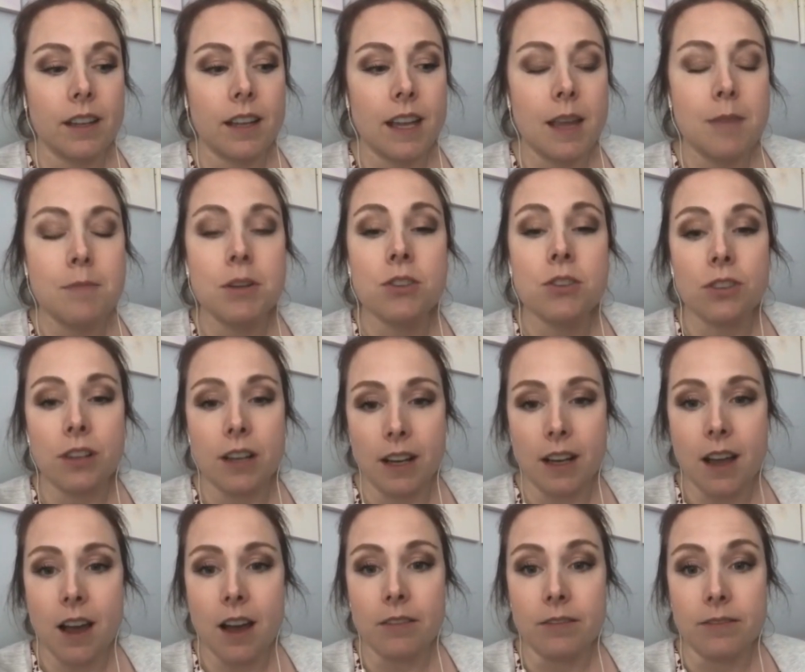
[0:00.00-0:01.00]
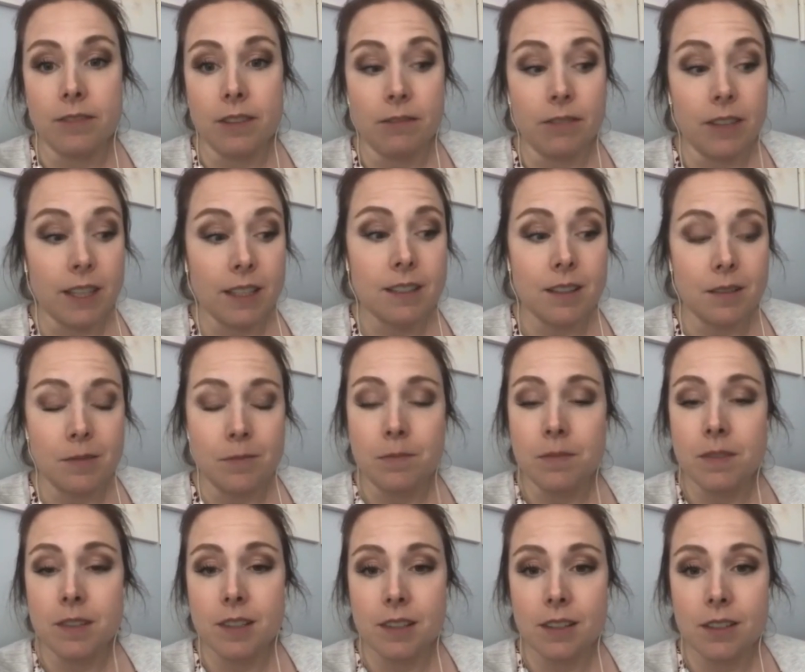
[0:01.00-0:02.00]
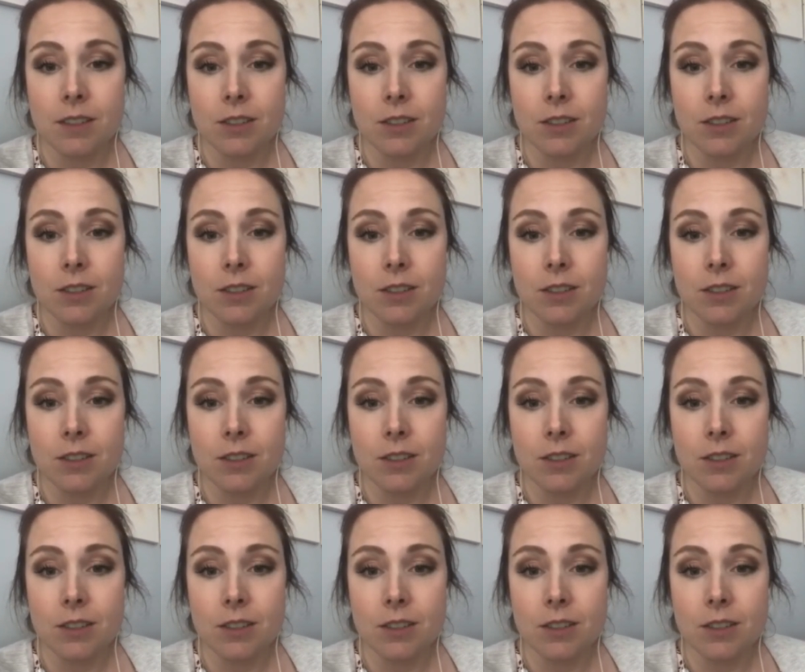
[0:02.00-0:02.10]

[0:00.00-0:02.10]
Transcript: imagery of the victims